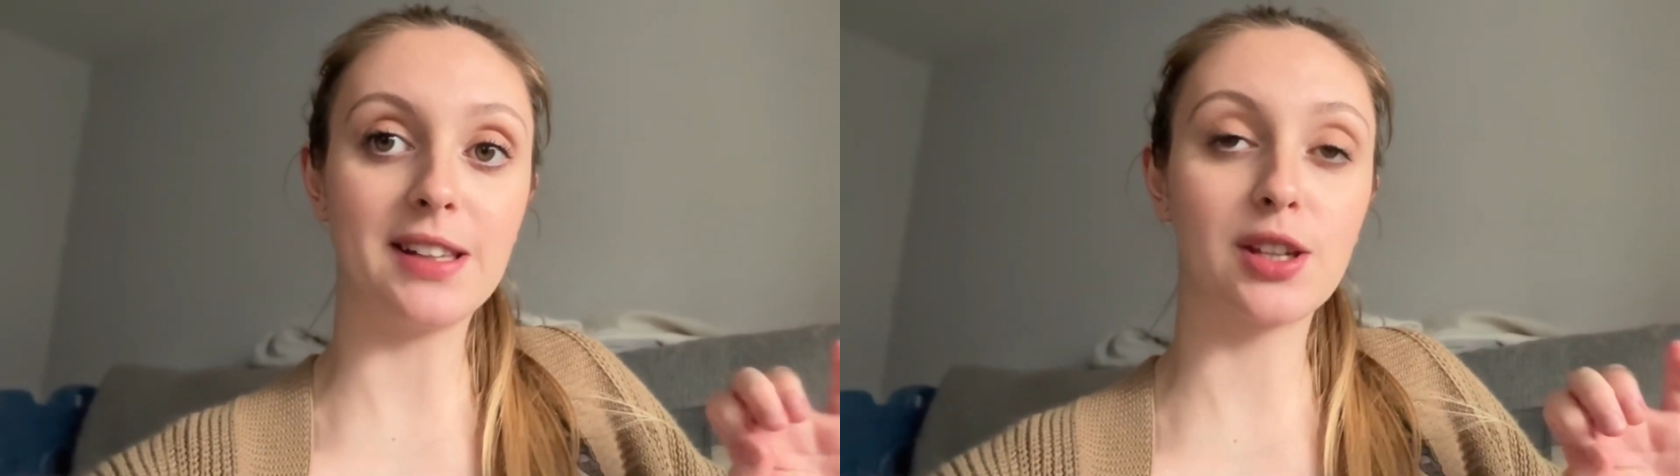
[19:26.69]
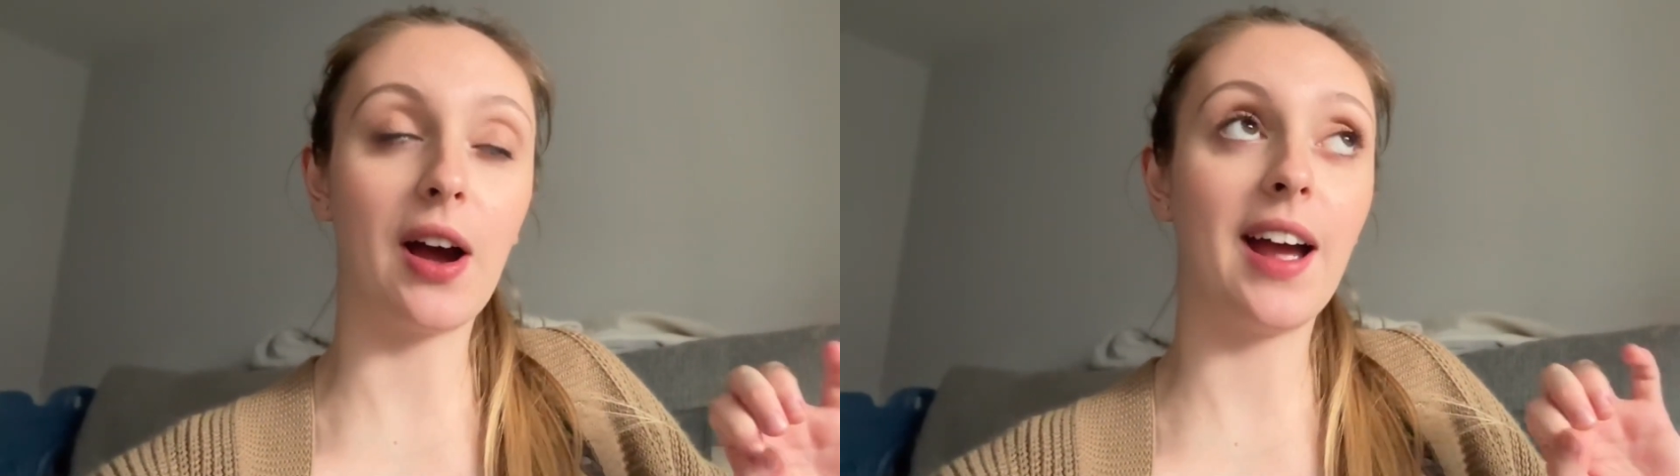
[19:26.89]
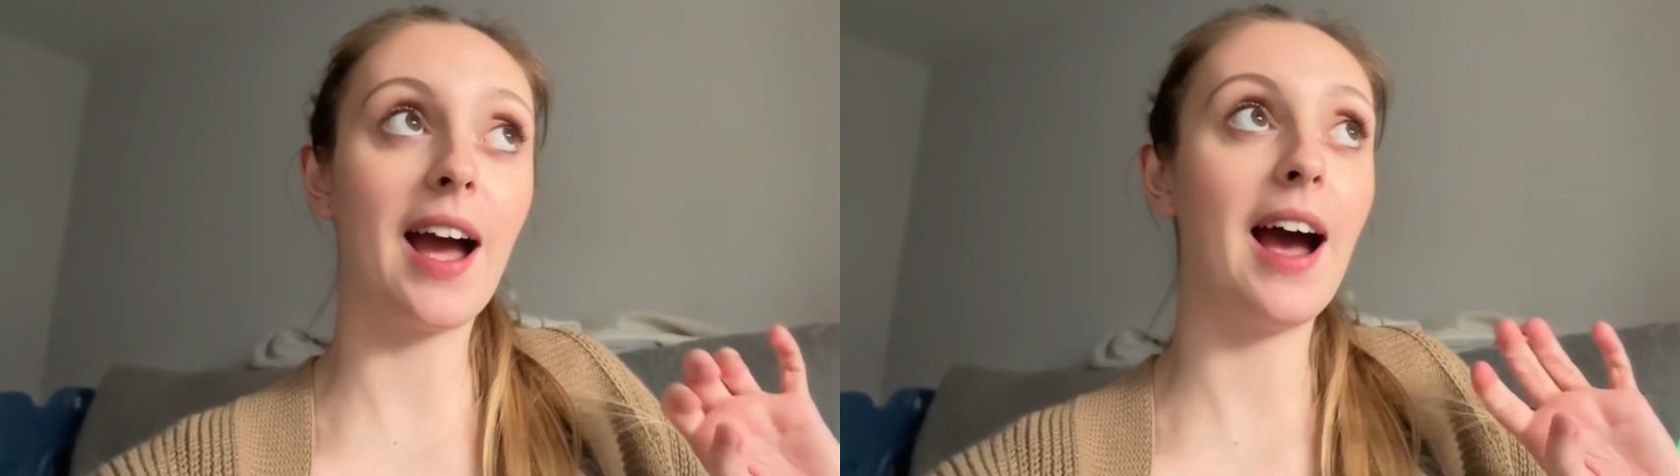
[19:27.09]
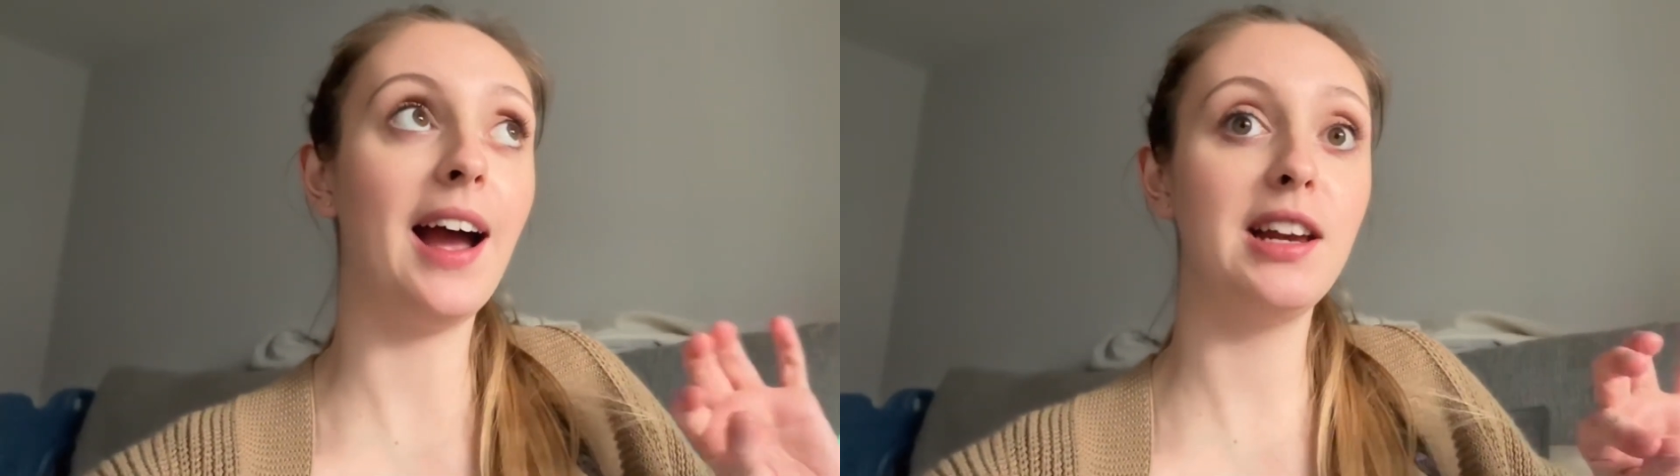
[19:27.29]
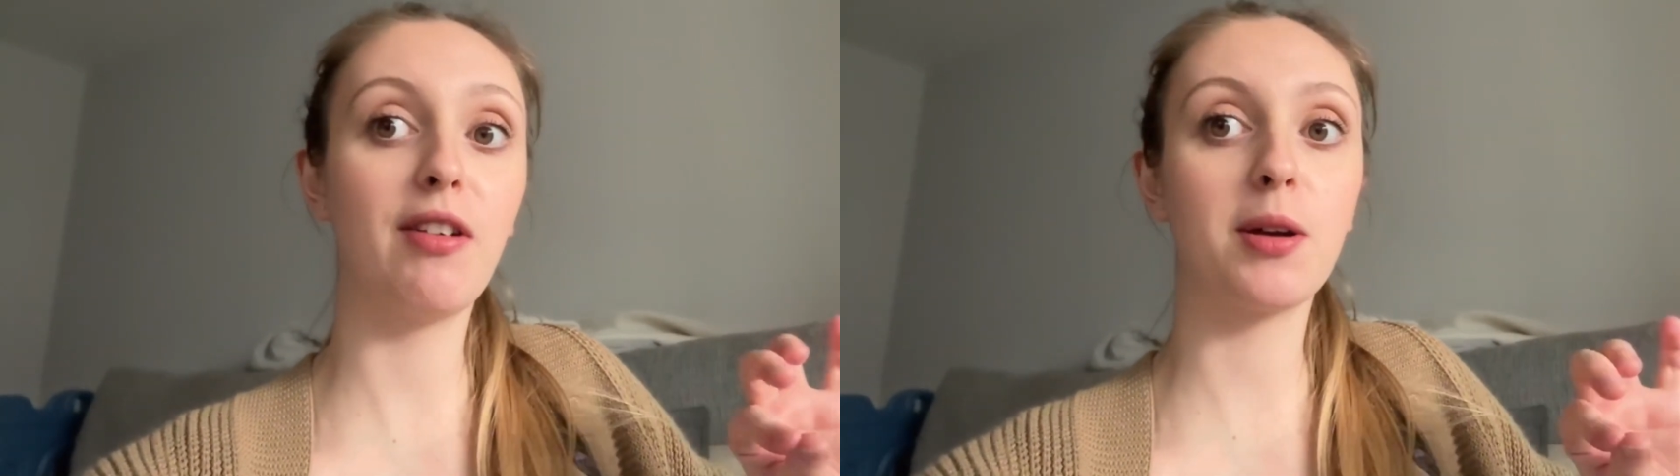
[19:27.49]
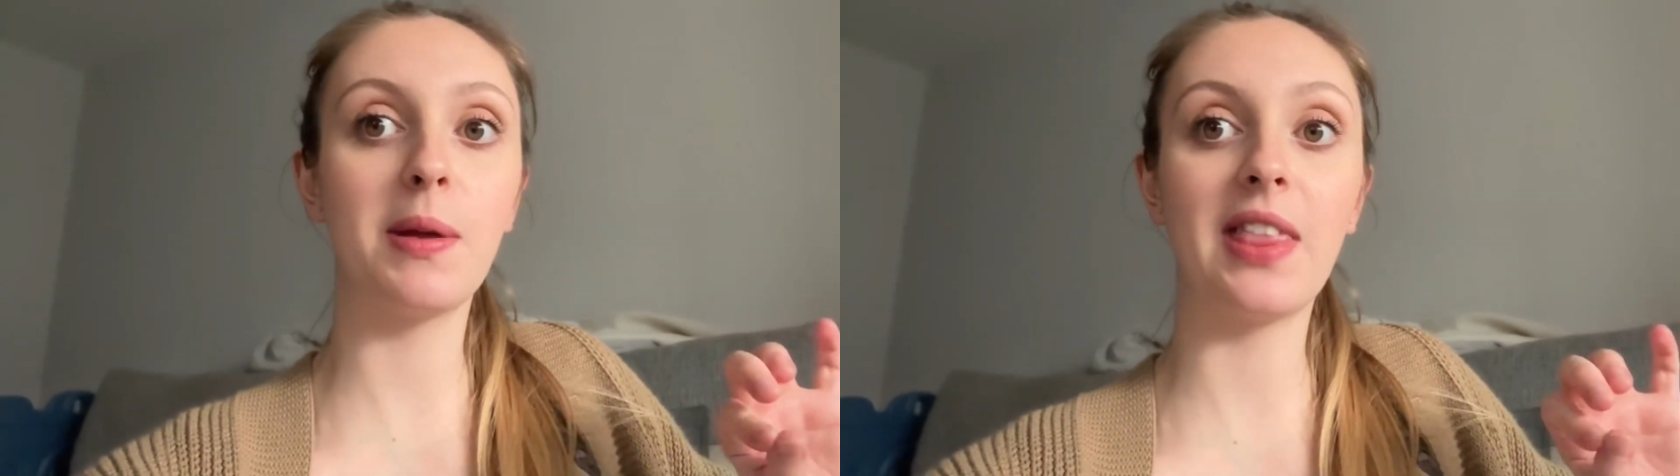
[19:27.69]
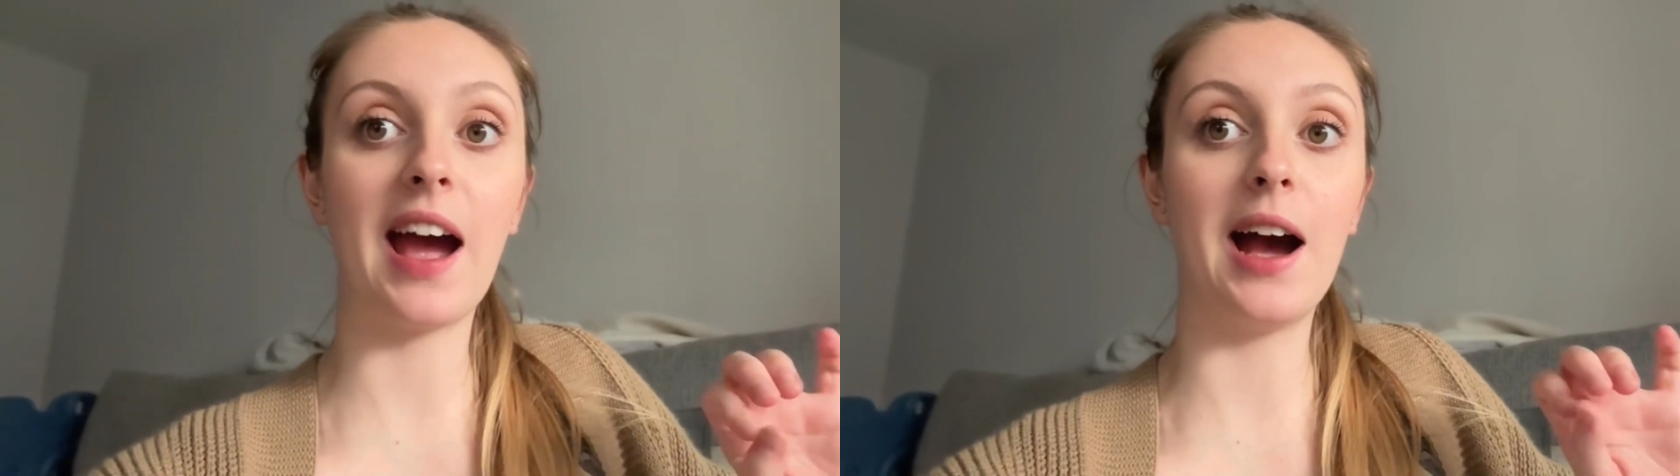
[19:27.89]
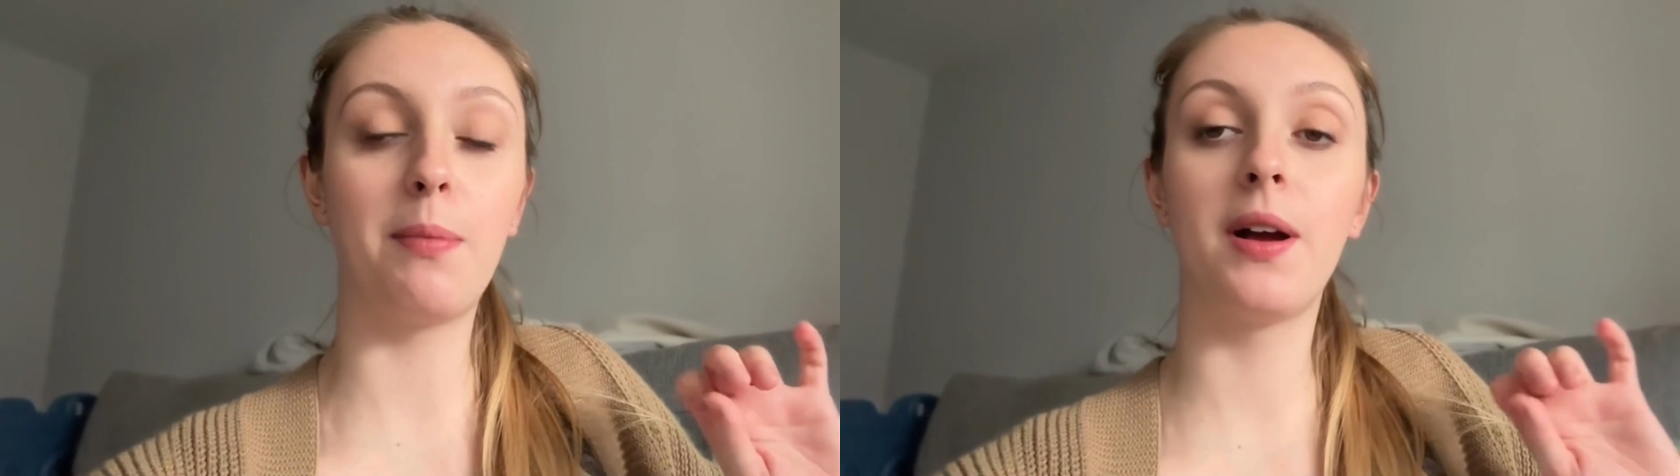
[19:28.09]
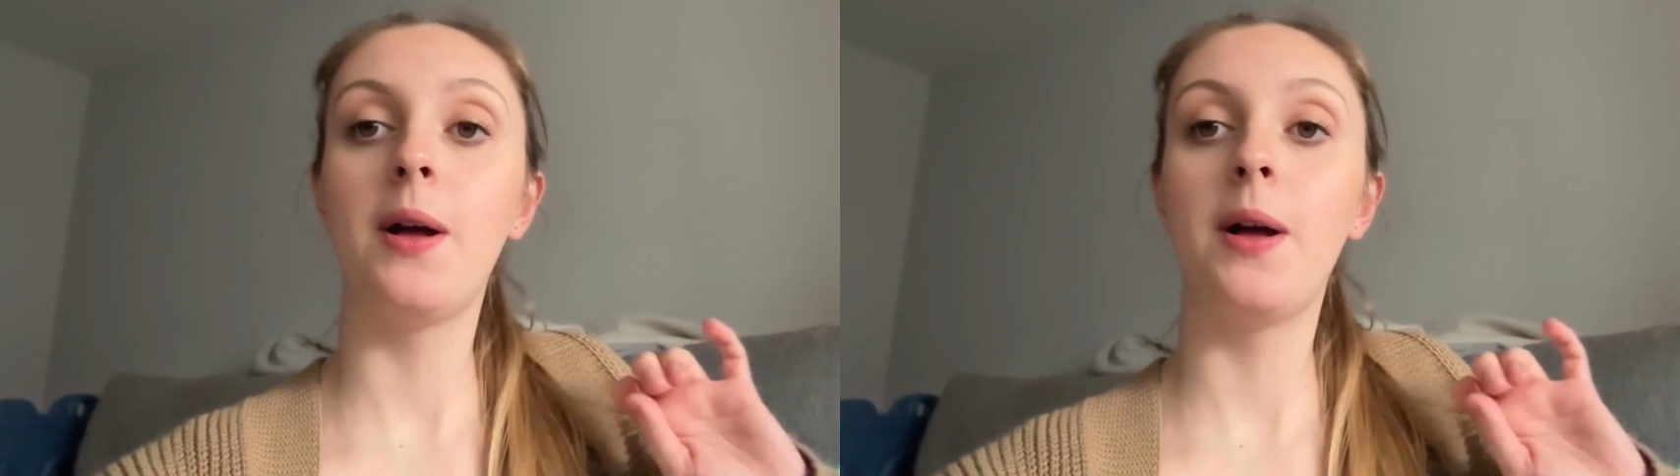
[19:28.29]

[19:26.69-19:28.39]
So I highly recommend that app.